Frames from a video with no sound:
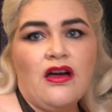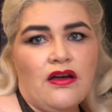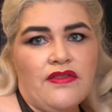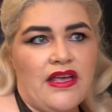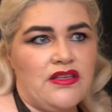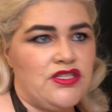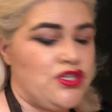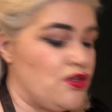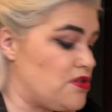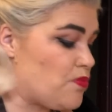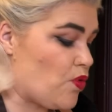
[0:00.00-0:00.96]
That's 2
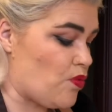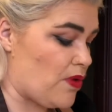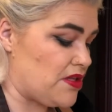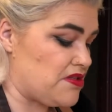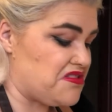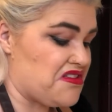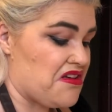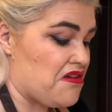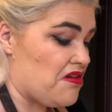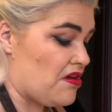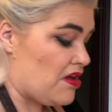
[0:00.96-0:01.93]
small ones,
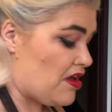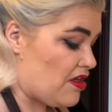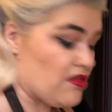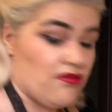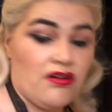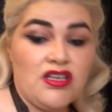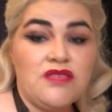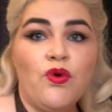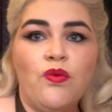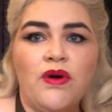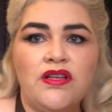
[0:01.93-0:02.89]
3
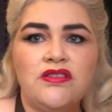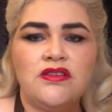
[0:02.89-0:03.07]
small ones.